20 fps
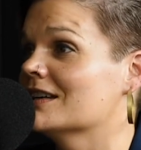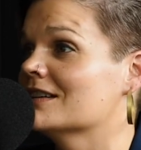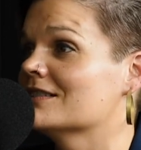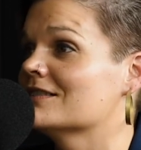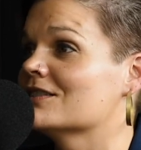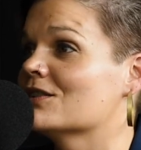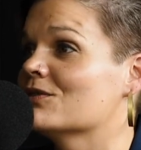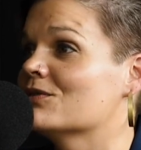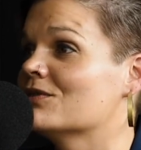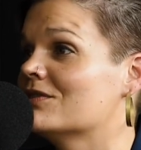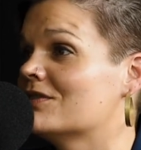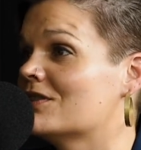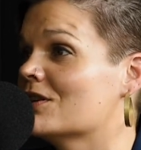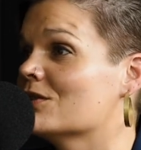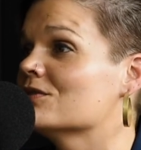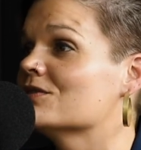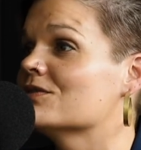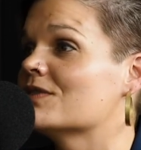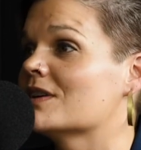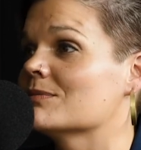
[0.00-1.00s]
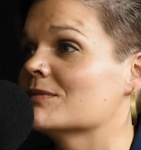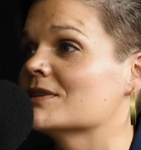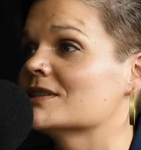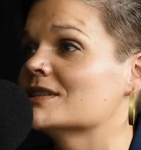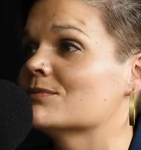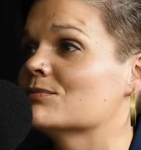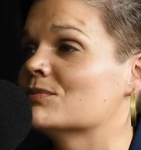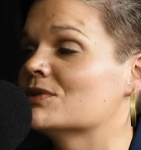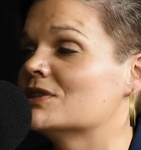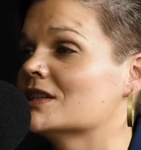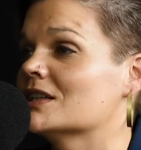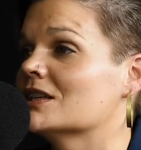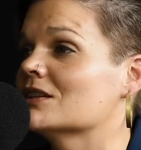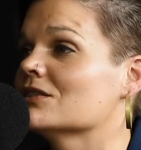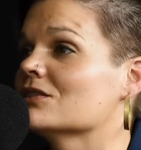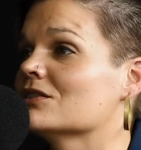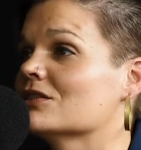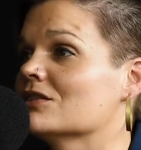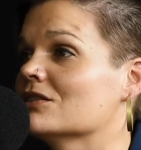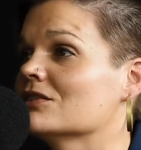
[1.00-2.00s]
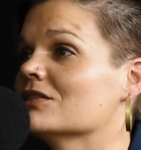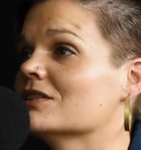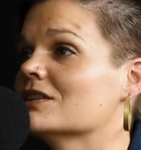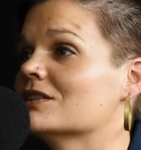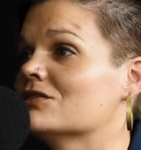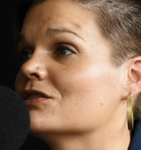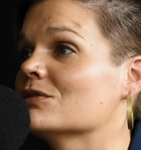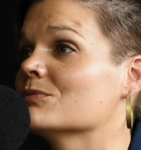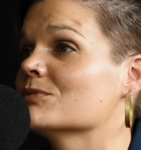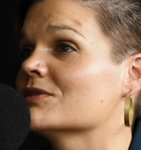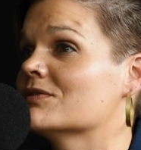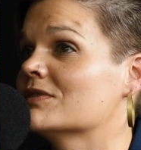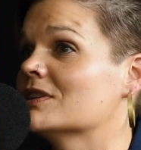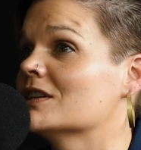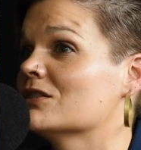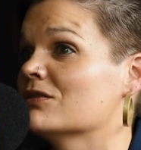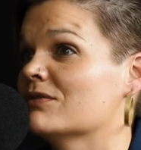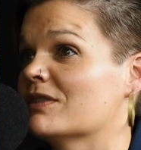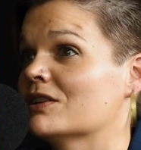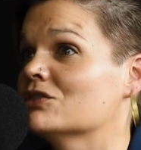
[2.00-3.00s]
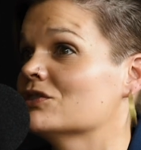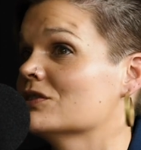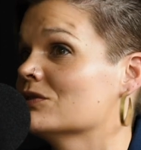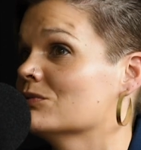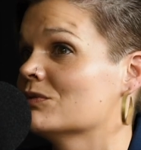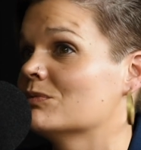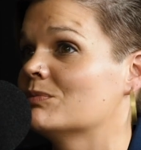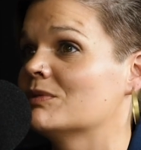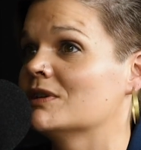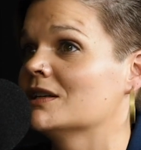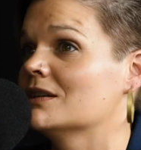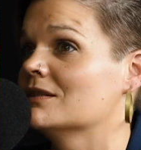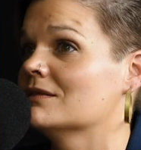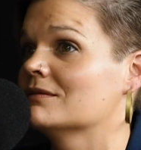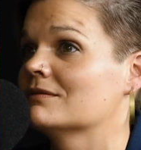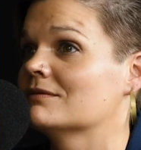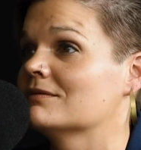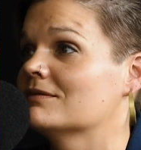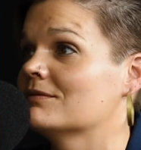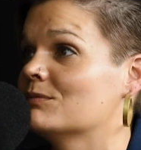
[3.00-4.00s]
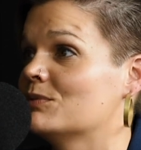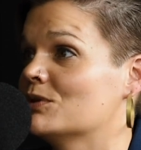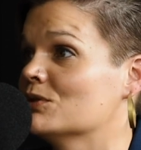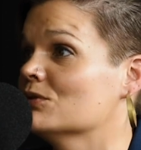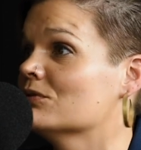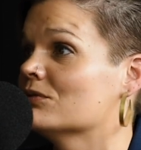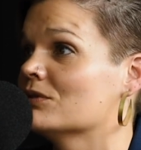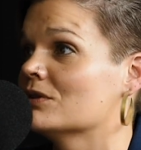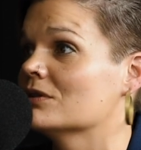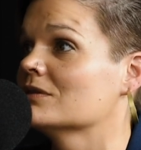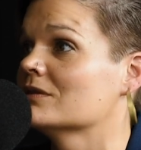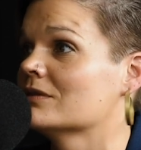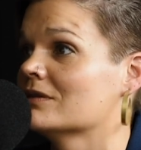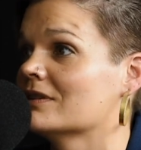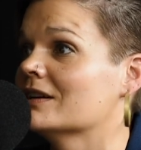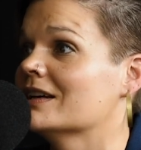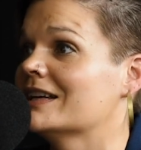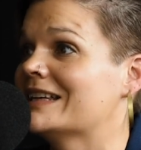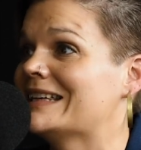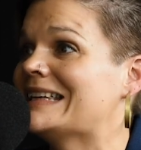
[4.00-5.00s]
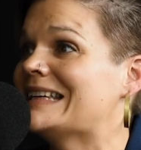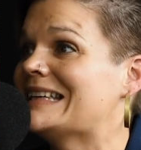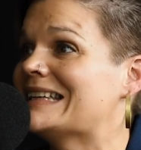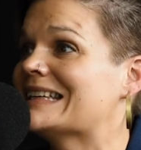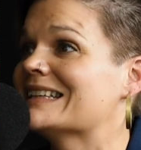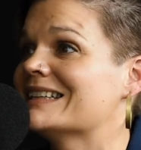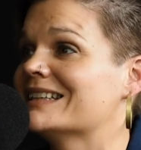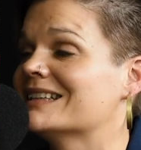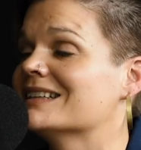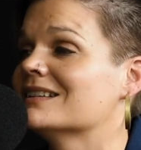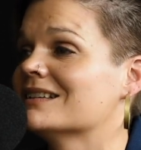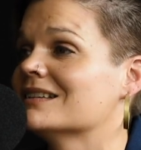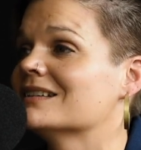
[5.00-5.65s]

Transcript: And so those families in particular, in terms of an intervention, would be beautiful and needed.